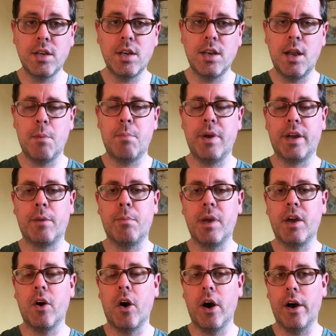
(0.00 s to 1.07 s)
to nitpick
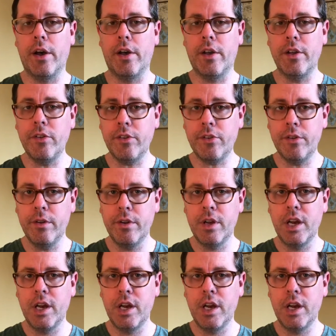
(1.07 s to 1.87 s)
because